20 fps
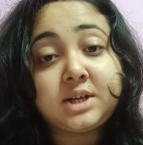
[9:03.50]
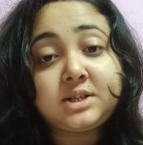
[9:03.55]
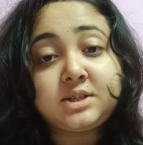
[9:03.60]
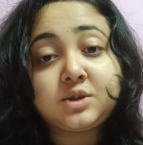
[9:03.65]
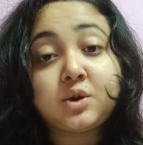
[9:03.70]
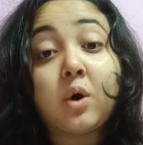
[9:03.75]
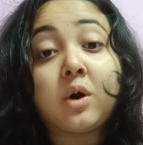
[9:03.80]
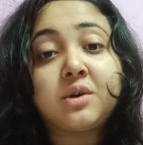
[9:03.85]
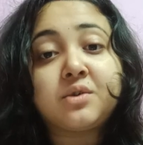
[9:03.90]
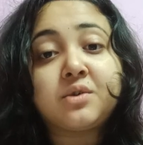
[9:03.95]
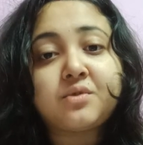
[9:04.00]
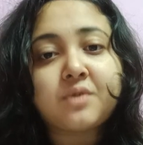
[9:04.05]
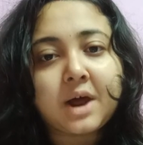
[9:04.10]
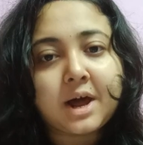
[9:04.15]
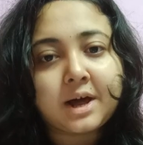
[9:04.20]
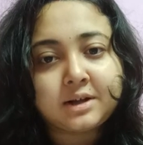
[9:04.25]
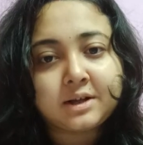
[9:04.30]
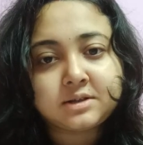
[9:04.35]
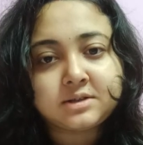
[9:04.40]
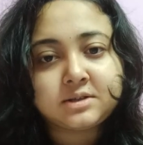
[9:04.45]

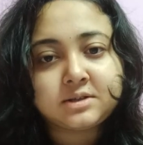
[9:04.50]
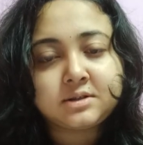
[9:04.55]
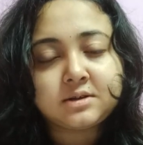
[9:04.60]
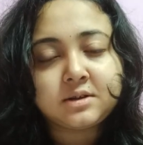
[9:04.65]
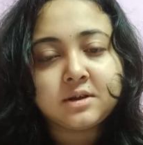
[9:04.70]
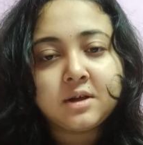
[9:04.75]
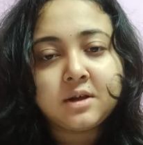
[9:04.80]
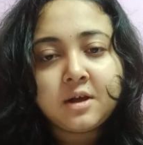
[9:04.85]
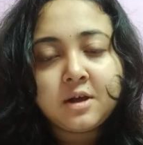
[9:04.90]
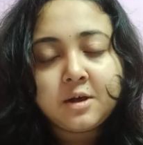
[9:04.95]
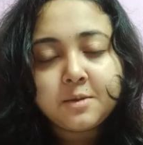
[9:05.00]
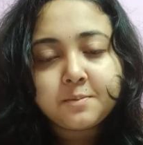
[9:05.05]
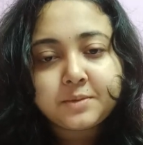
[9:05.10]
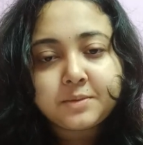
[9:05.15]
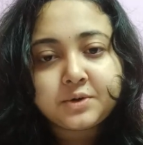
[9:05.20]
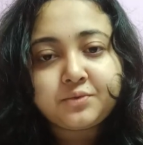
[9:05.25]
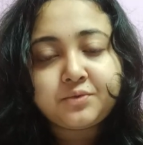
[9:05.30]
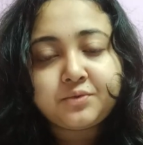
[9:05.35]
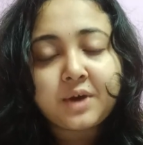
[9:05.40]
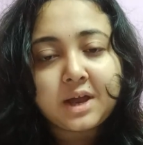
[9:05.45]
contracts,
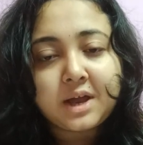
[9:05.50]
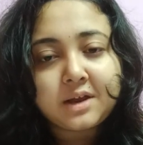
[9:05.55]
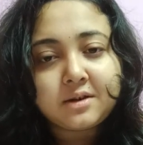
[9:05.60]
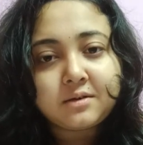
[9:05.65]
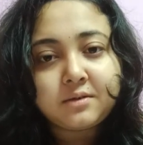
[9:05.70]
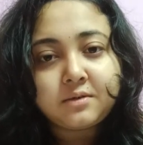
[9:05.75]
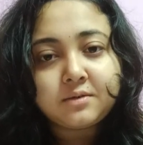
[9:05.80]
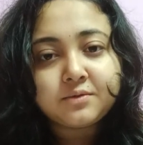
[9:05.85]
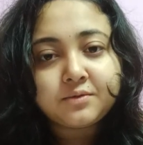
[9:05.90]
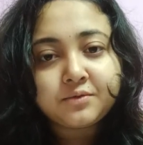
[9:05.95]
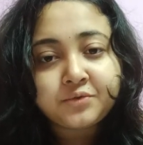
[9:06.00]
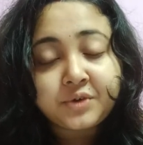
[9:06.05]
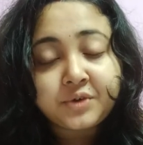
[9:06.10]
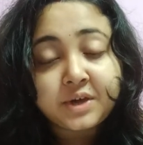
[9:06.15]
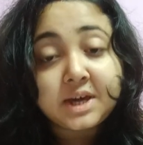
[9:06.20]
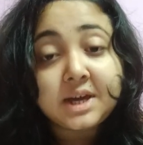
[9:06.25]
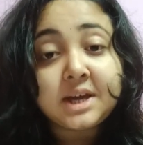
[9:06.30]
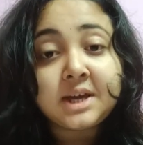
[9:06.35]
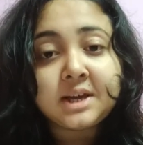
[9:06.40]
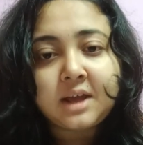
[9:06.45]
but when we
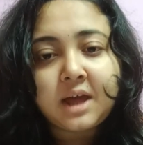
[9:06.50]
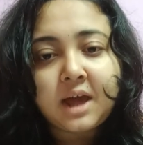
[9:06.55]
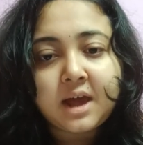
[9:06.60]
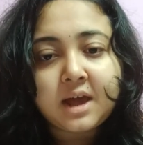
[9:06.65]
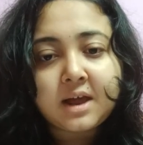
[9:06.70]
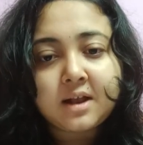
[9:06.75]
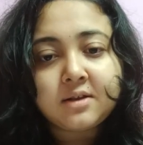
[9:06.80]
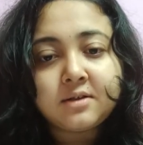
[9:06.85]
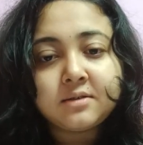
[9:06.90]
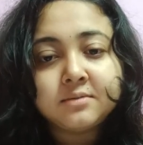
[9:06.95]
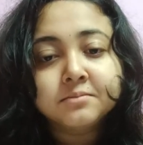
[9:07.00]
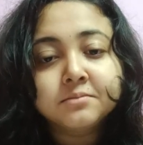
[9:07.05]
inhale,